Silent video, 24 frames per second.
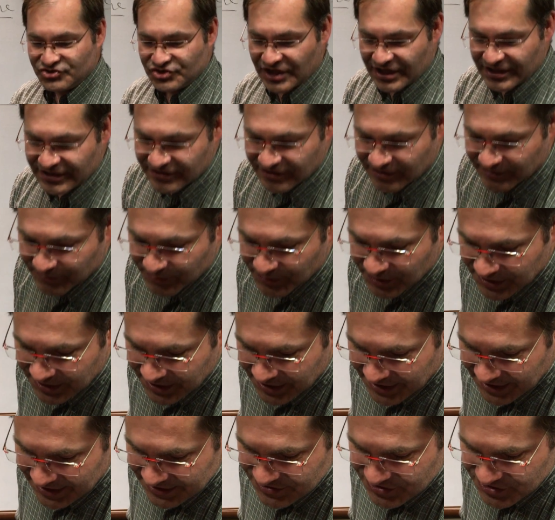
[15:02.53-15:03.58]
Jacob.
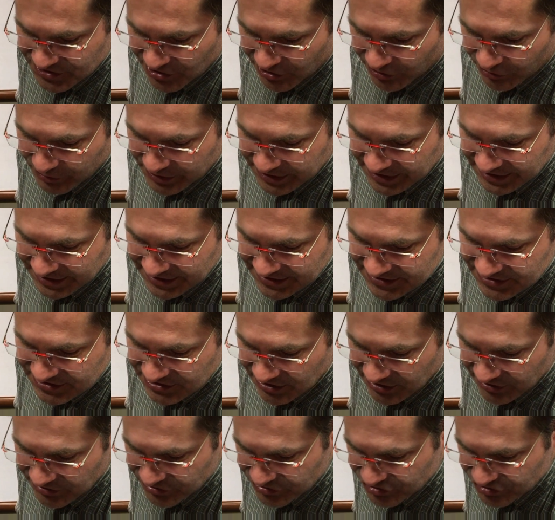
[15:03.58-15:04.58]
And so he is